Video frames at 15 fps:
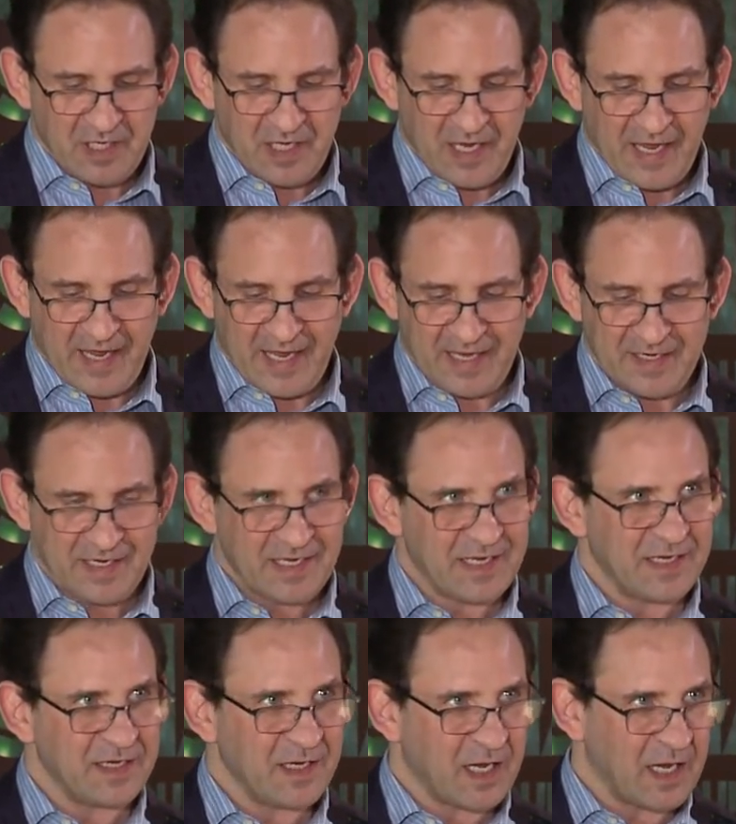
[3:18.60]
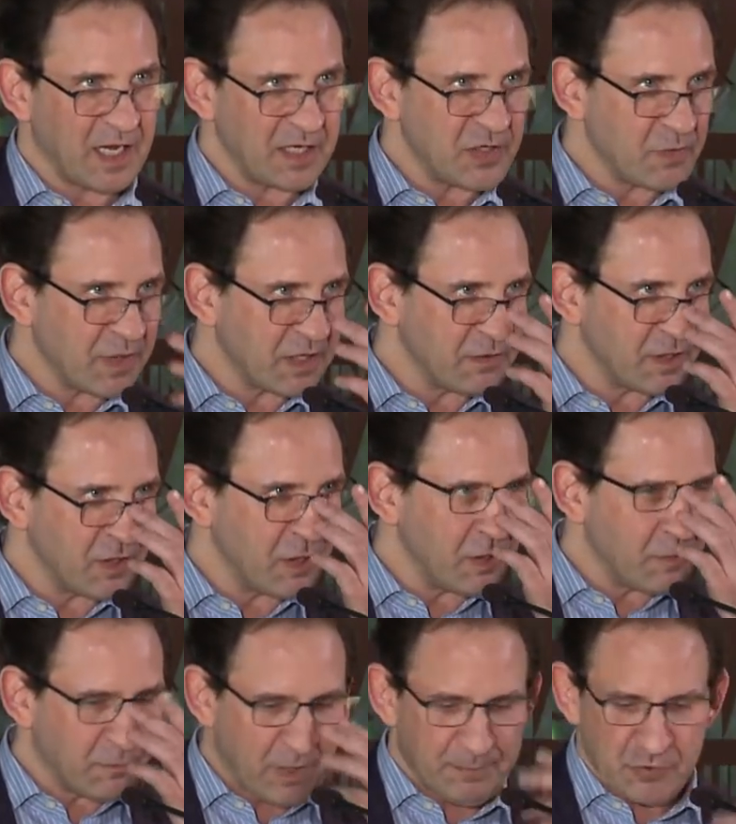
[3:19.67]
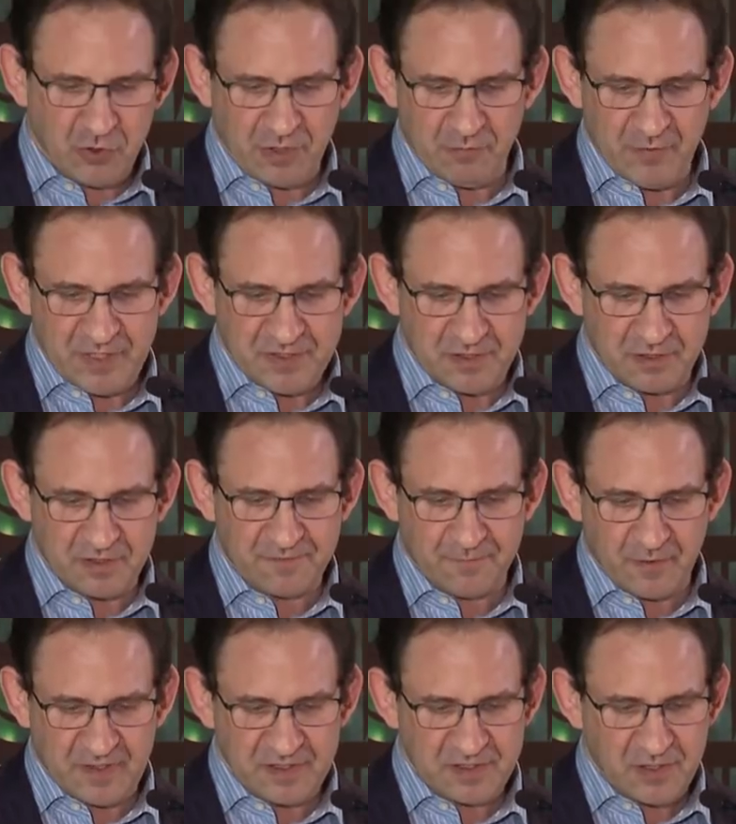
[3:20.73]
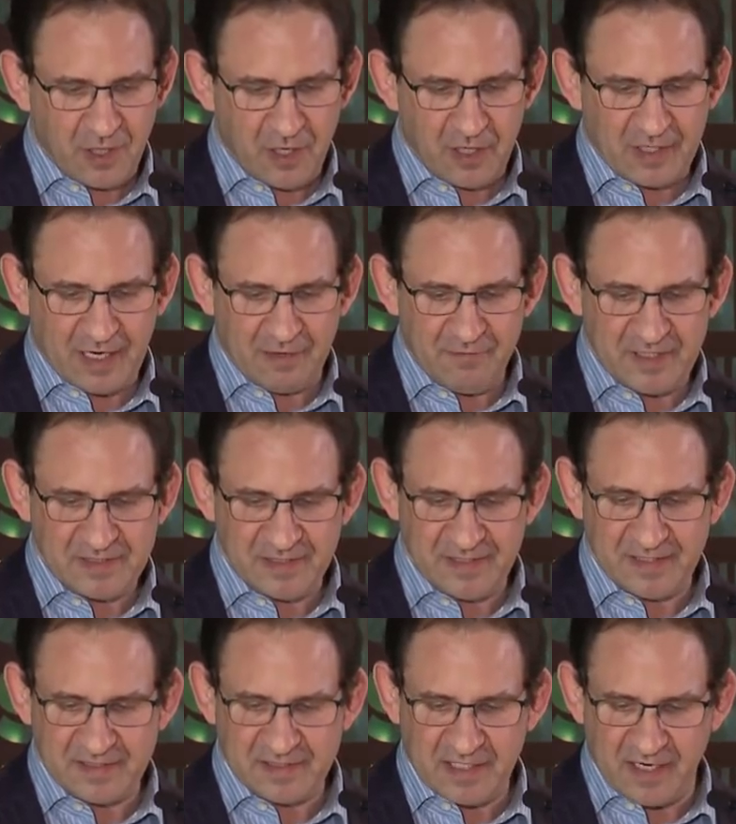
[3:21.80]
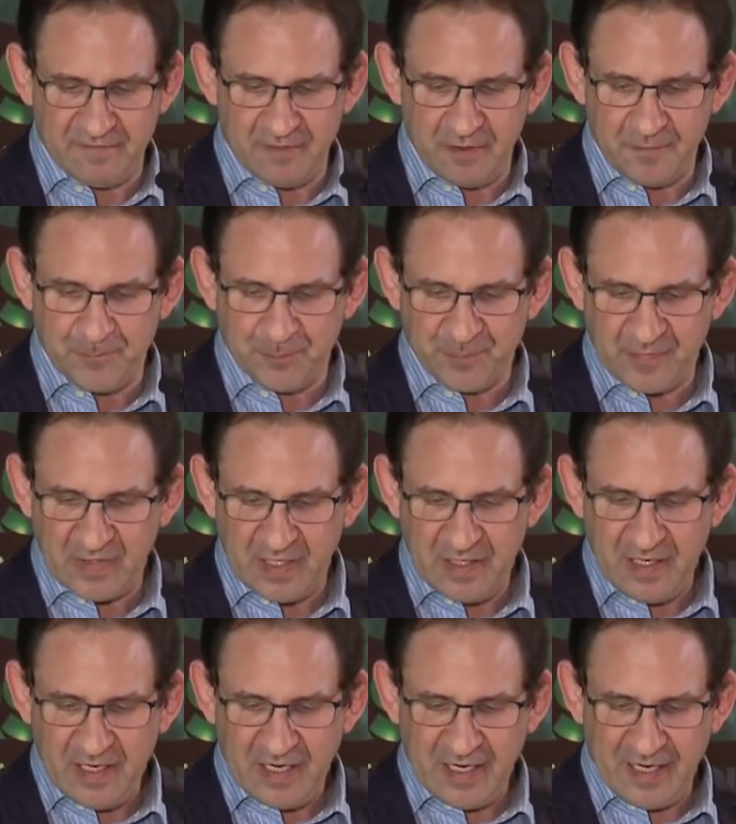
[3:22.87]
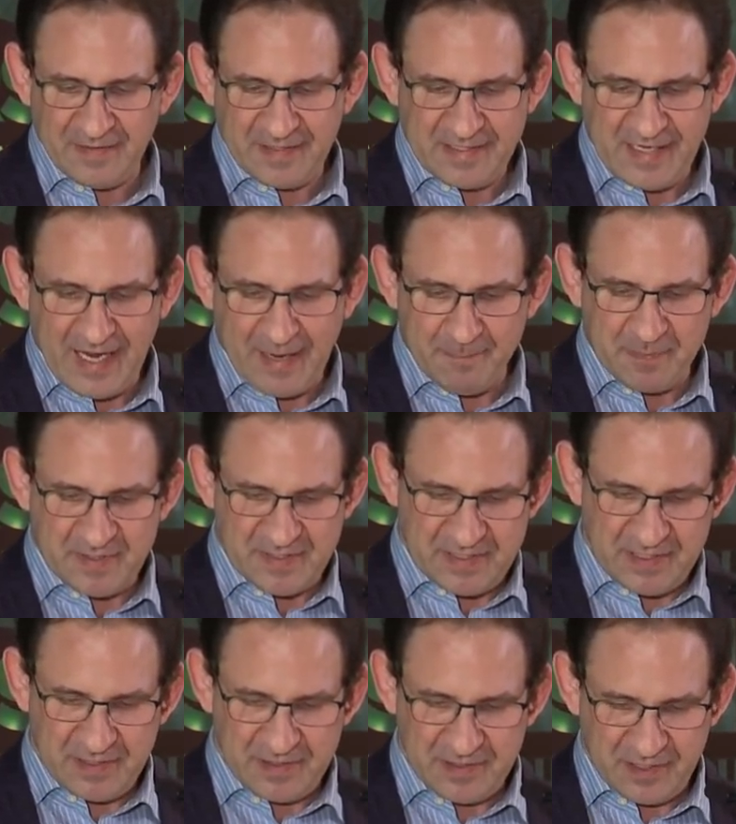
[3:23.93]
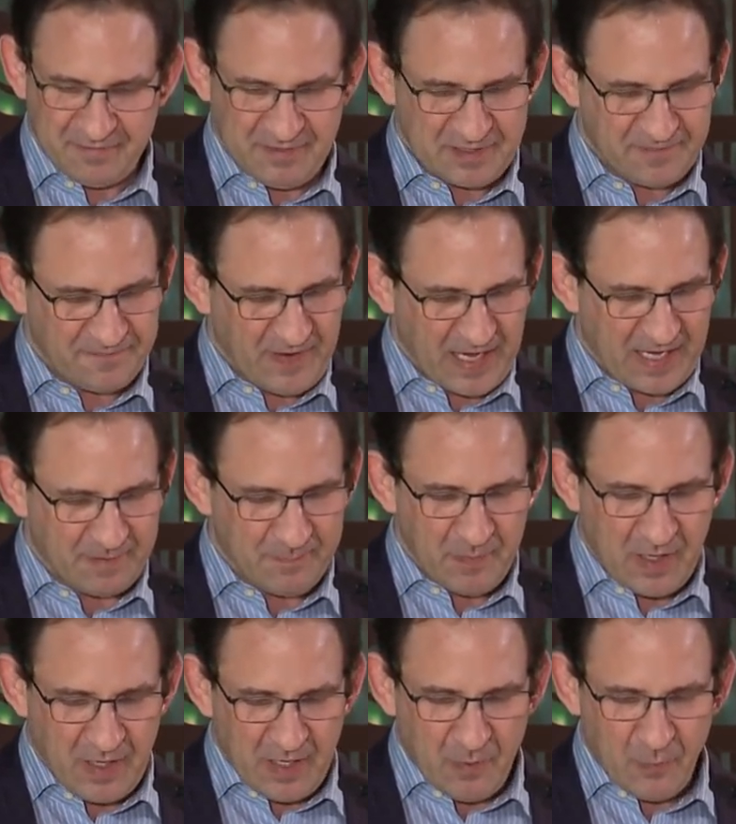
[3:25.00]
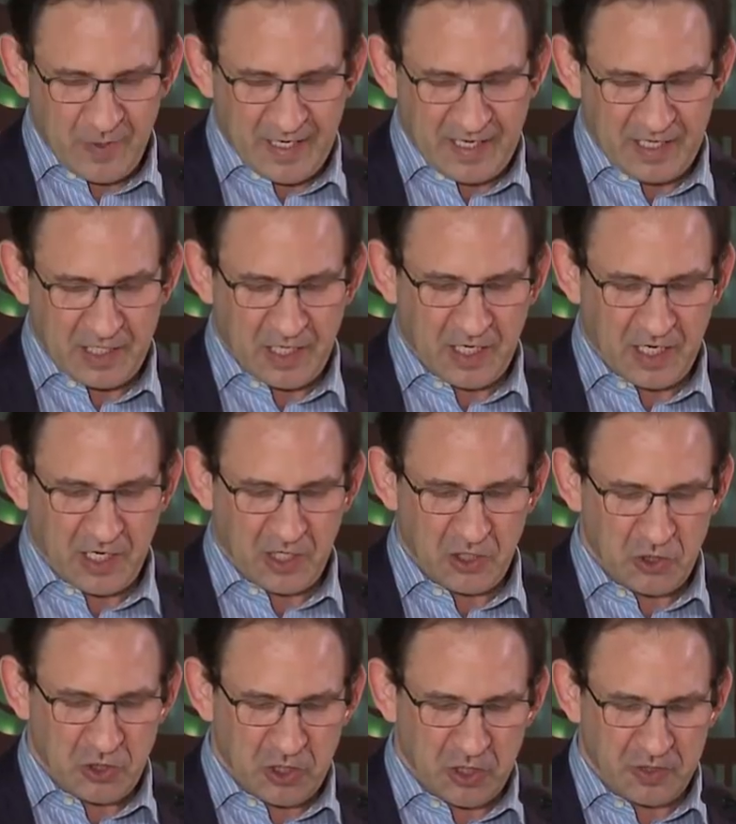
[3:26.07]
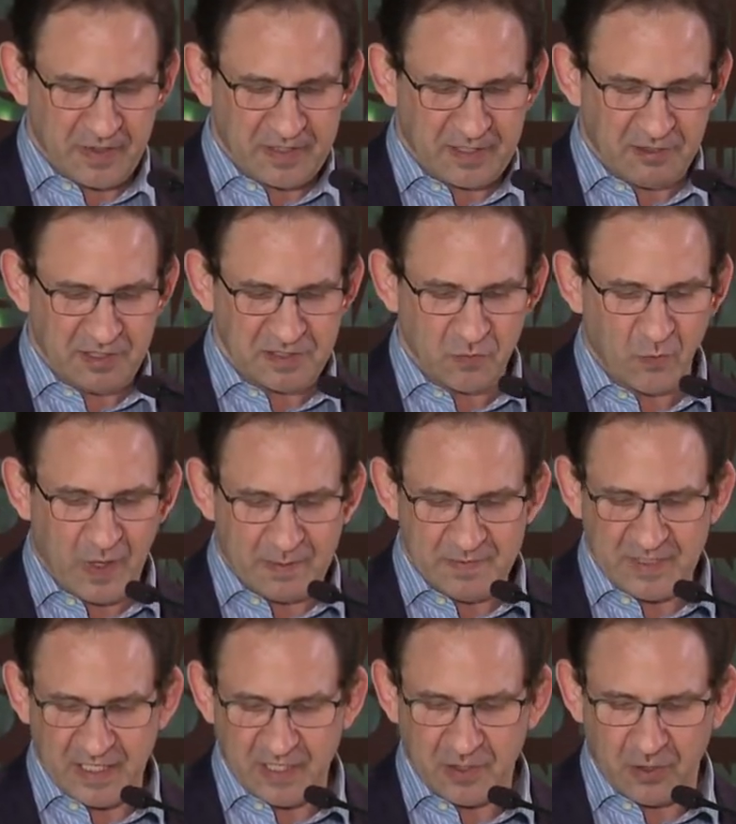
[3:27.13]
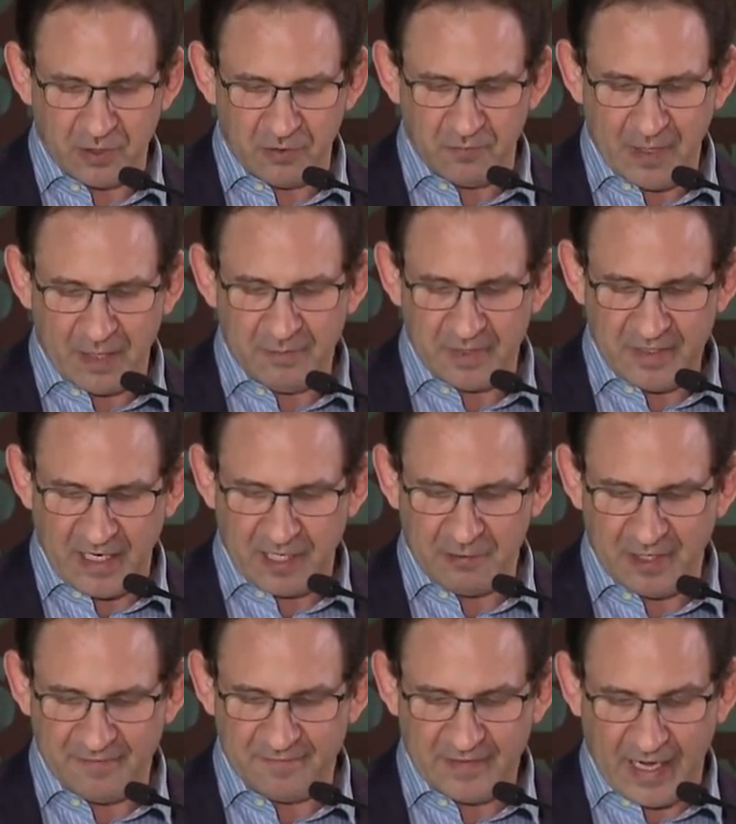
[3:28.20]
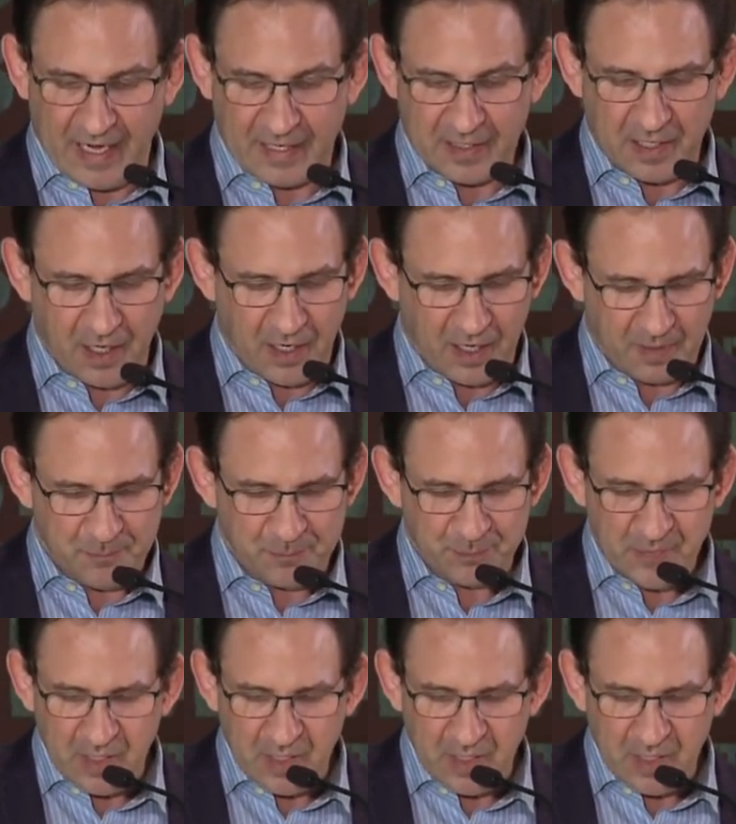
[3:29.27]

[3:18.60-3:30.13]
And in uh, doing a little preparatory research for this talk, I recently discovered uh, the depths of his fame when I uh, learned that there is a website called robertdigraph.com,